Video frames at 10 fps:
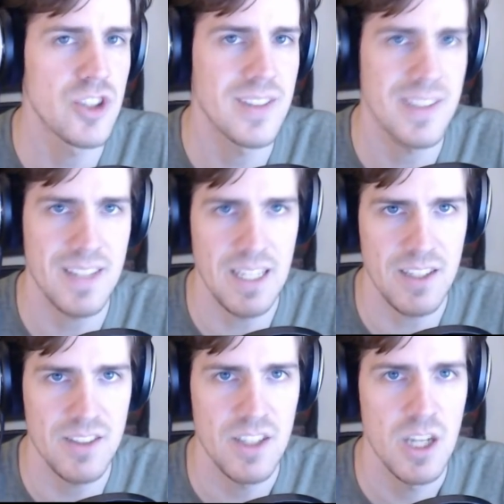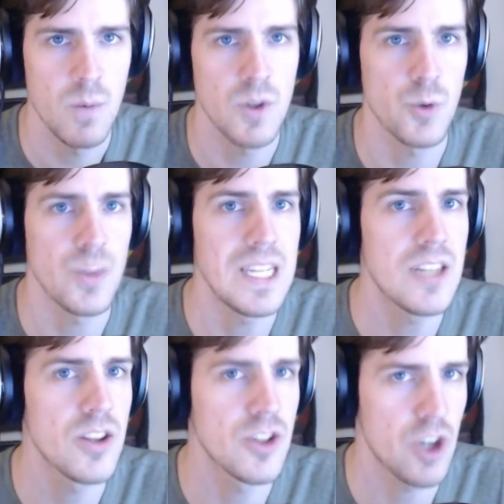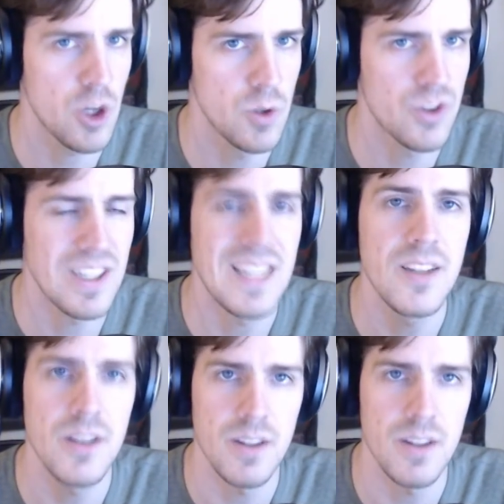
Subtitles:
the snakes, which will eat the toads to heal